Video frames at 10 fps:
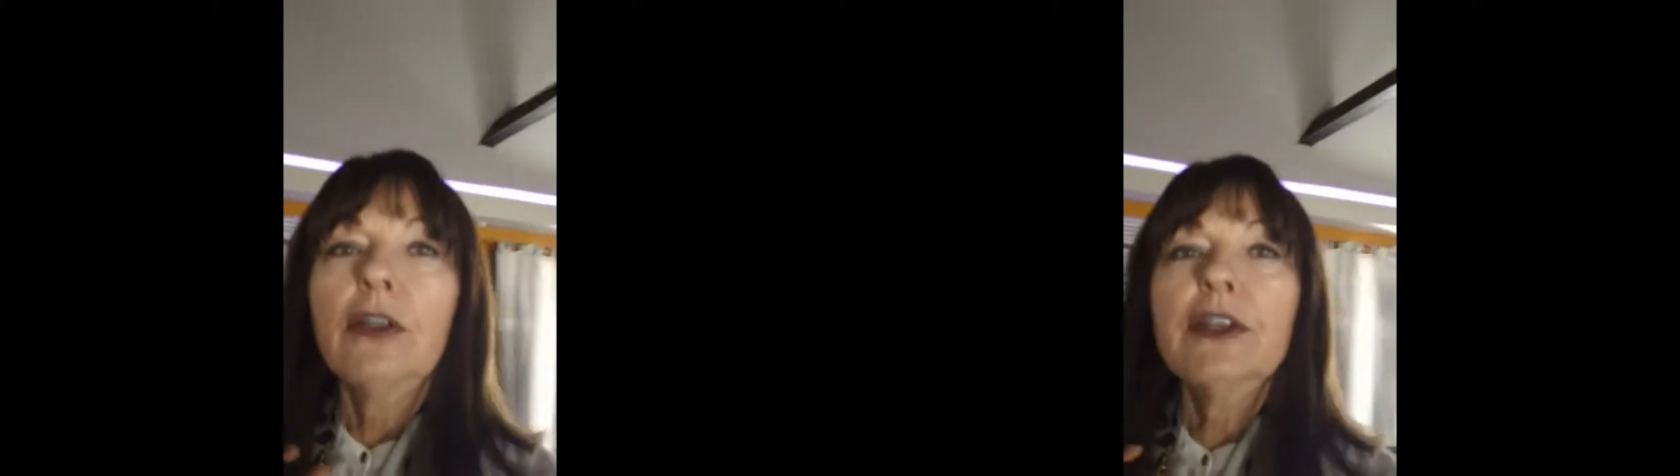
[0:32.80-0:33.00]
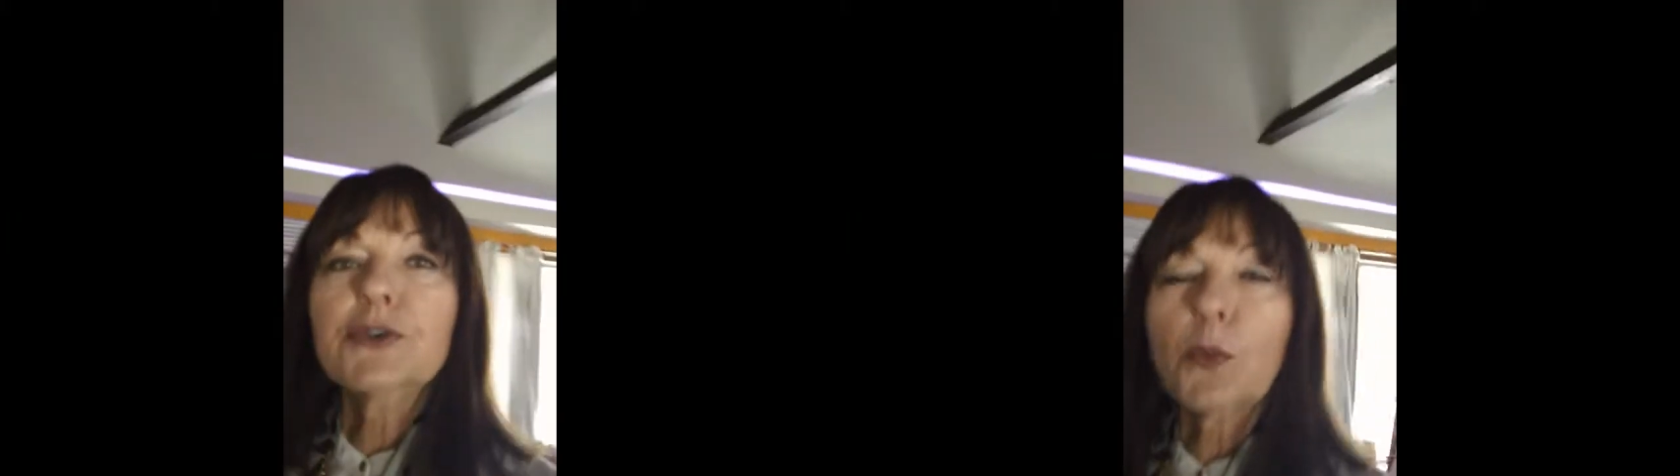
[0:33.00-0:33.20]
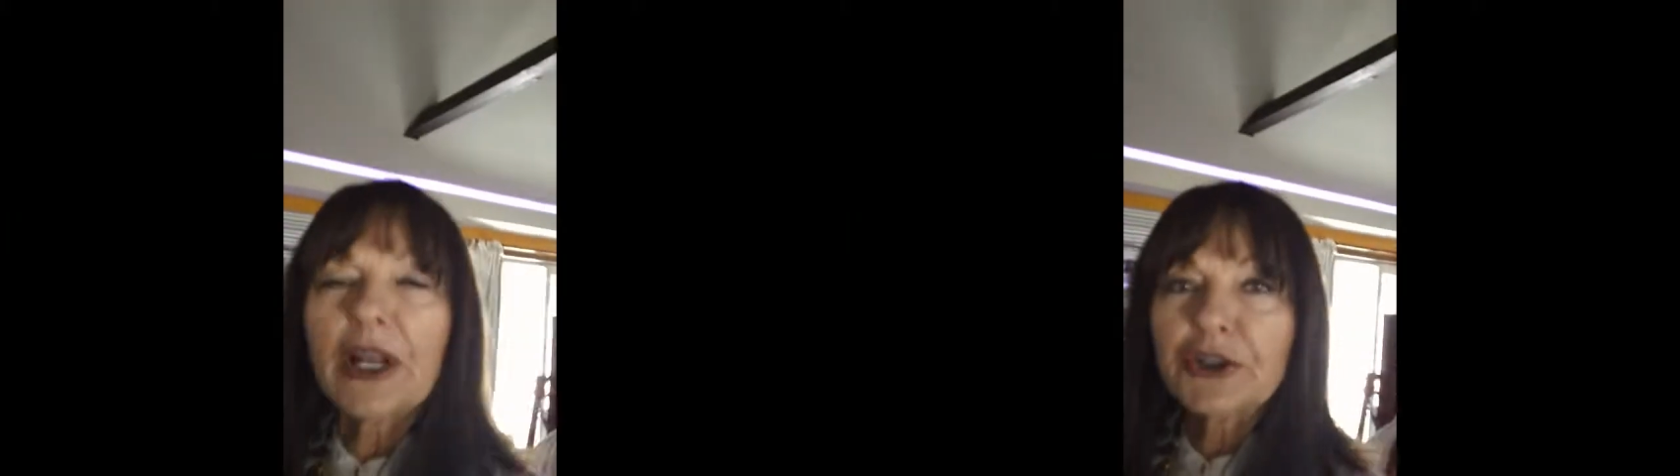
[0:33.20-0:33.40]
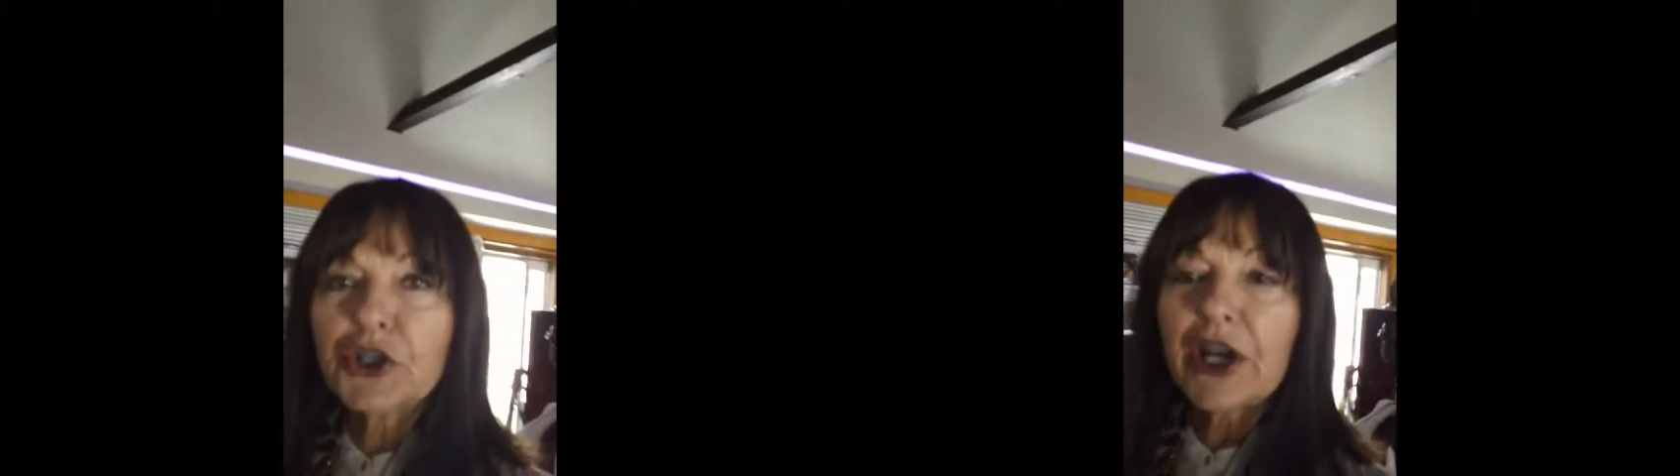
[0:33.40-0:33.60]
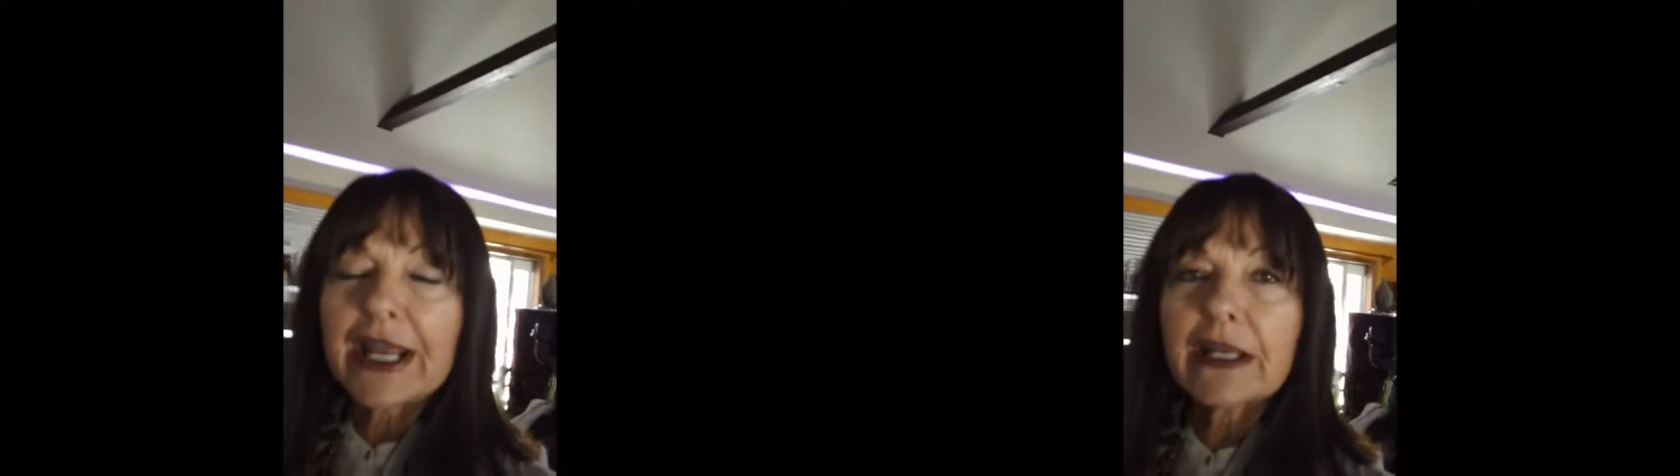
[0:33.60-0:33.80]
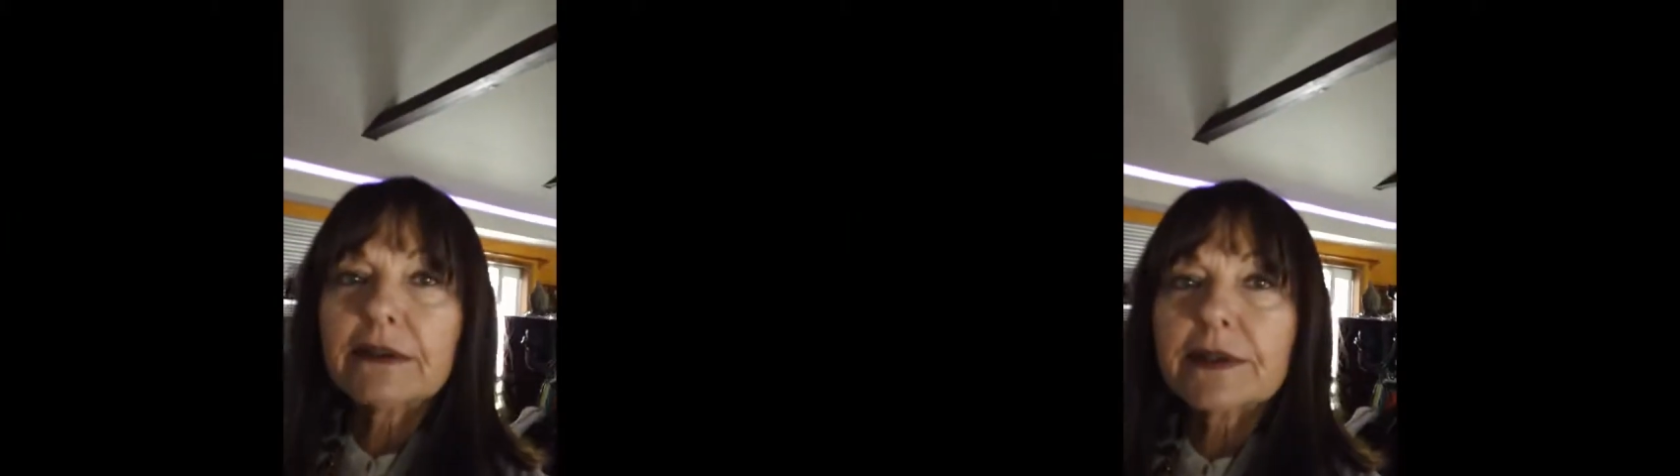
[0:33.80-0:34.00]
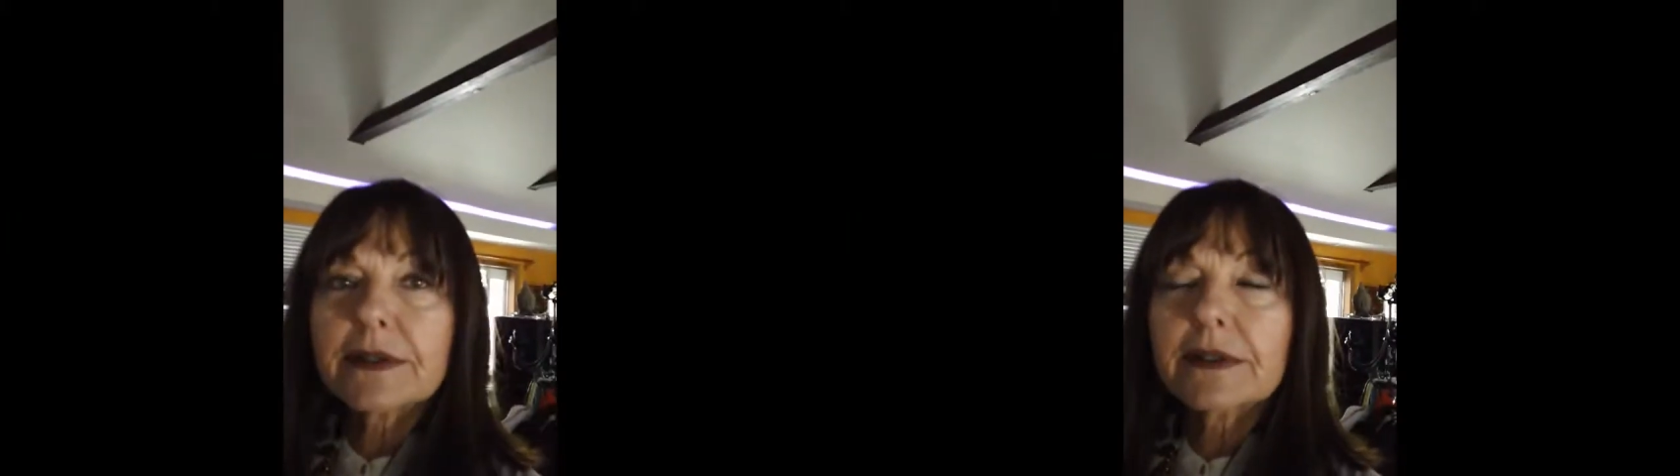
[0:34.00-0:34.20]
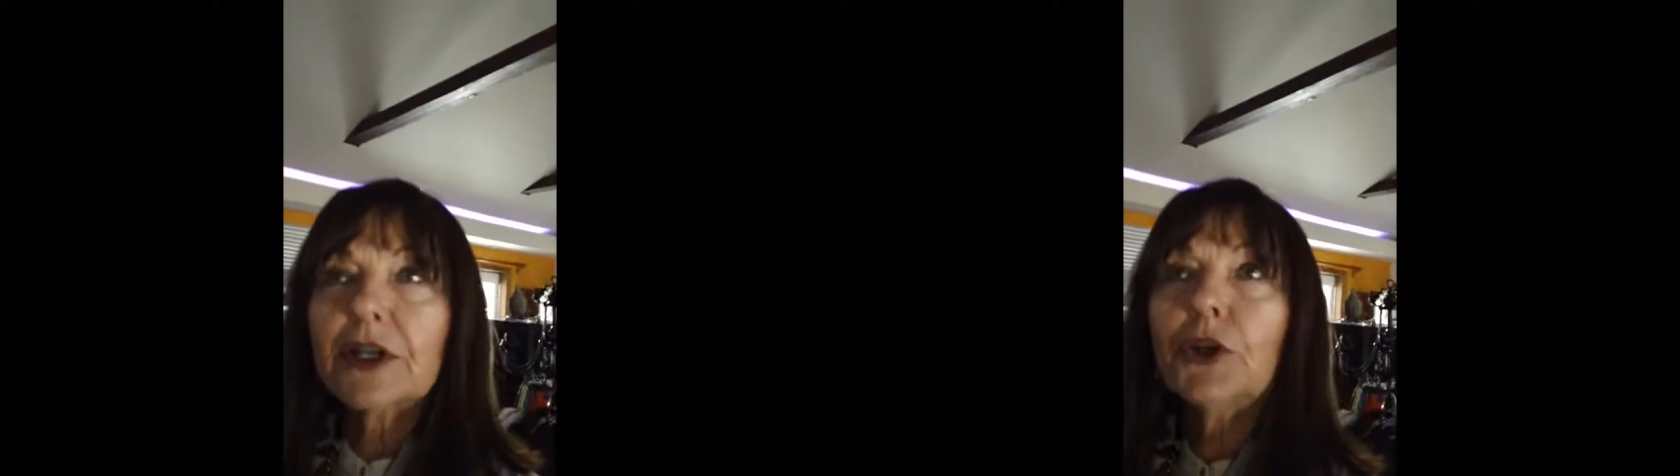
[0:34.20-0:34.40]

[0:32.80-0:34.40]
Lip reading: this one chance to